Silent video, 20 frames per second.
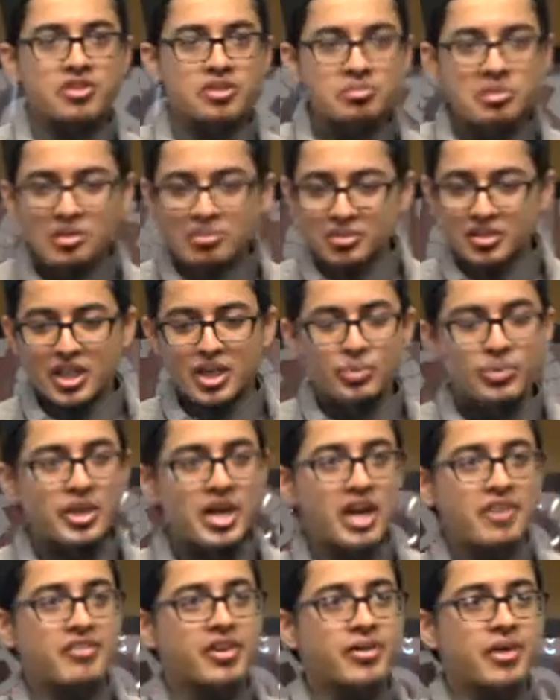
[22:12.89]
the people that we
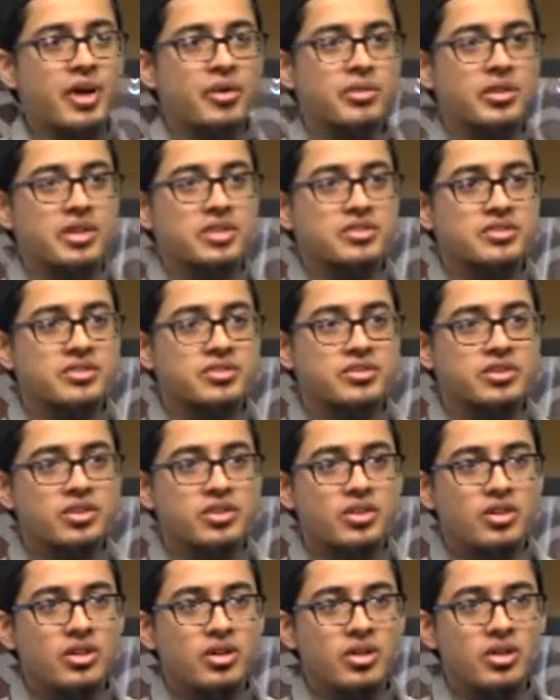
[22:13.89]
have around us,
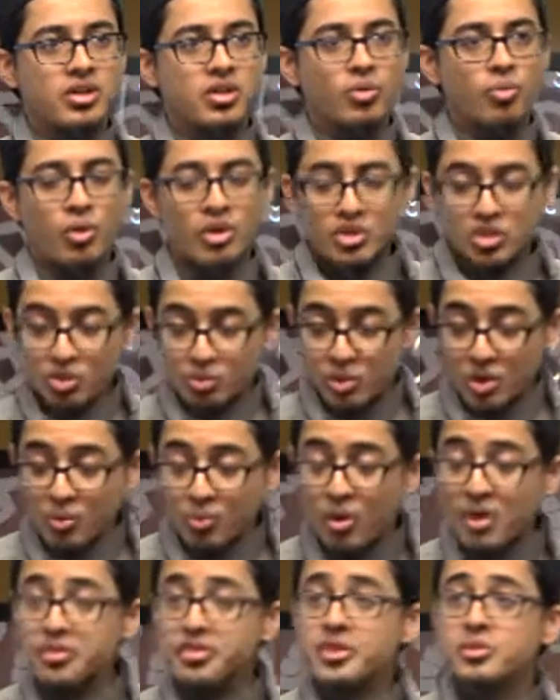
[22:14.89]
what do we
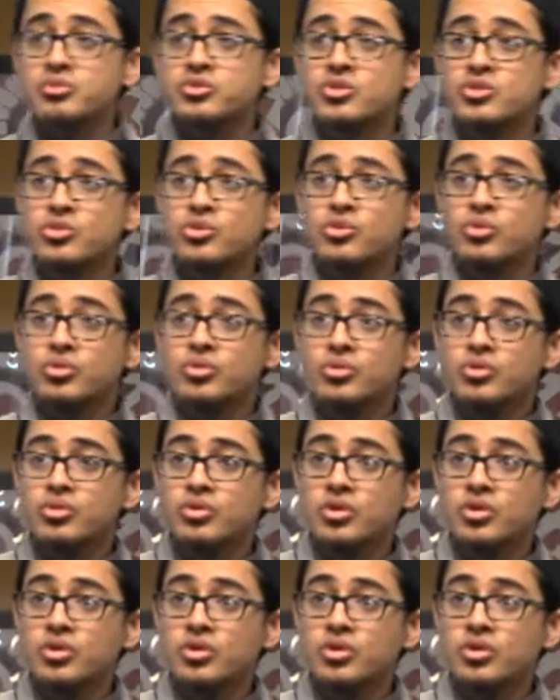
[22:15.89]
want them to do?